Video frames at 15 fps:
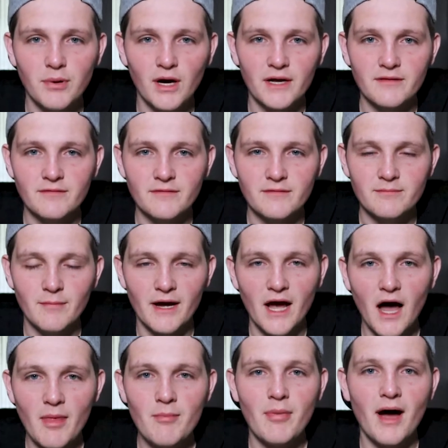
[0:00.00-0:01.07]
But my
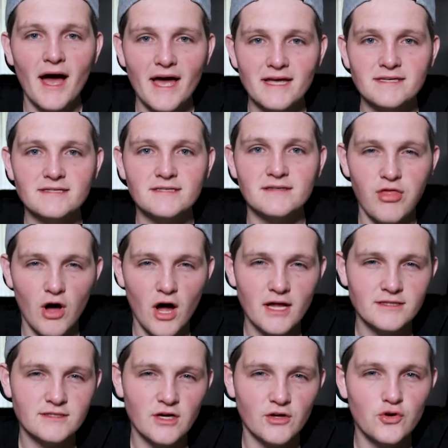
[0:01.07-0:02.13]
unbiased
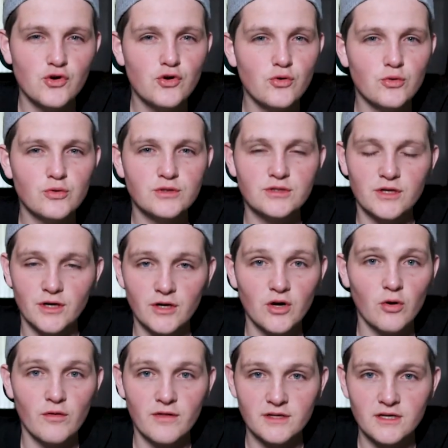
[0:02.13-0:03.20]
thoughts on who's going to go to the